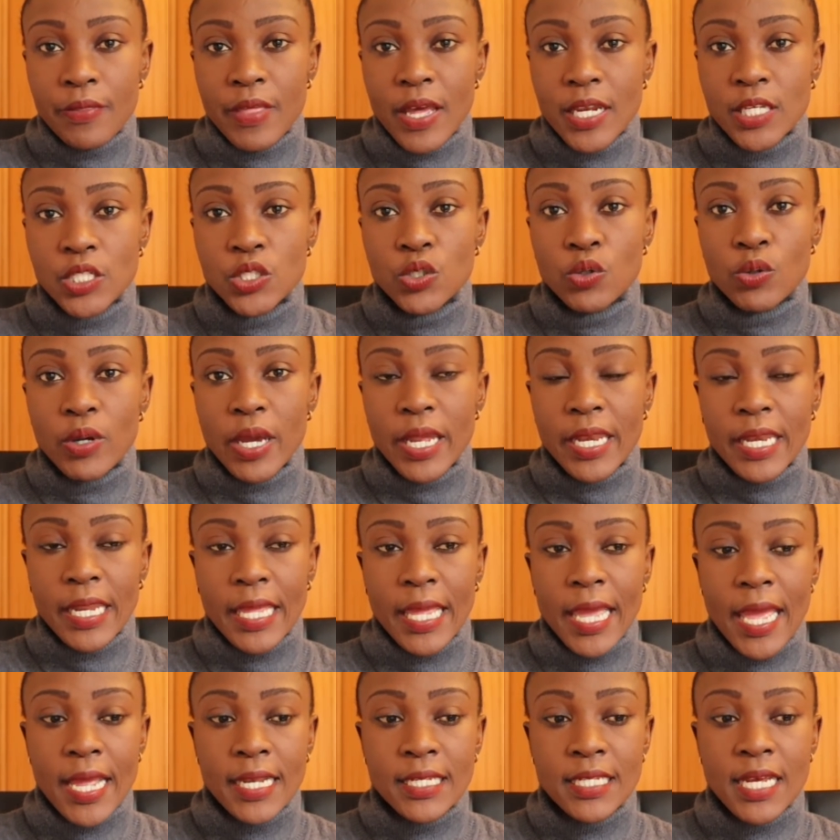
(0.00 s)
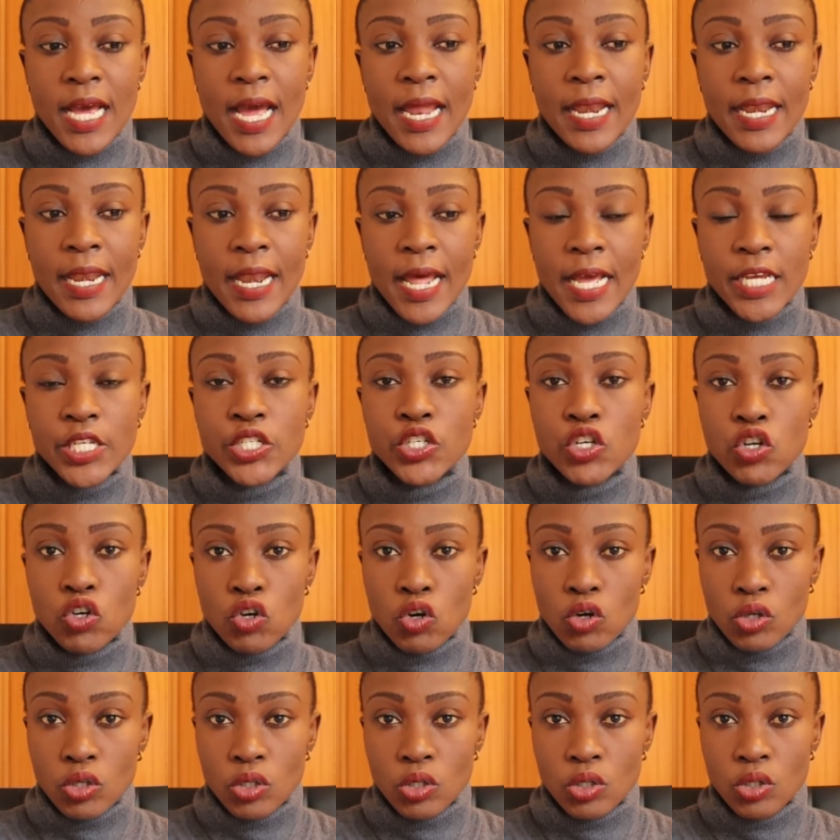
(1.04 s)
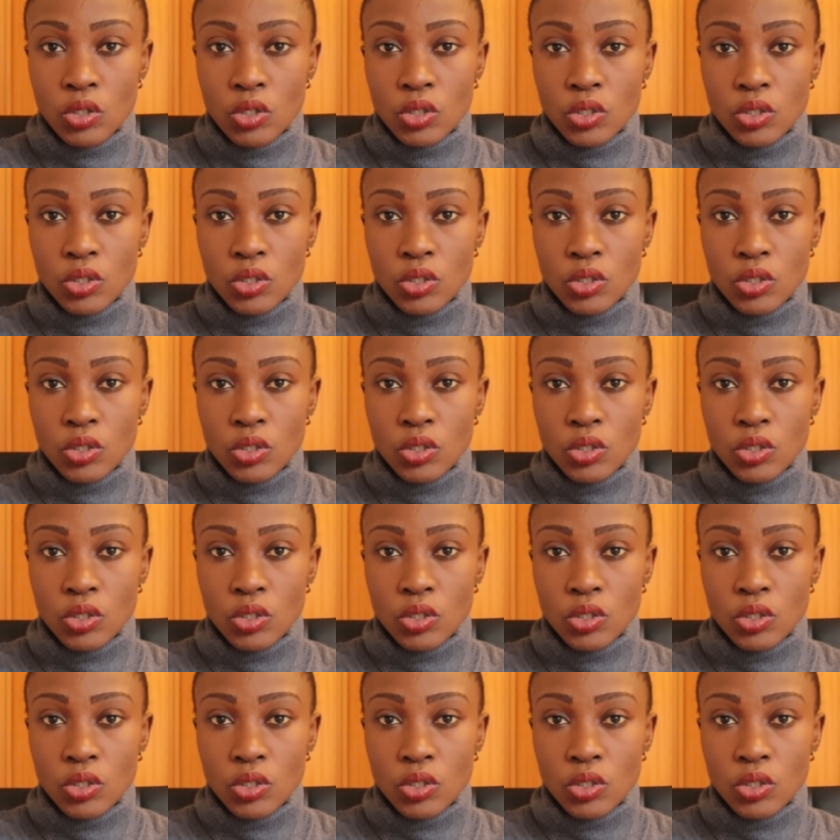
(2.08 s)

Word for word: that you can get a national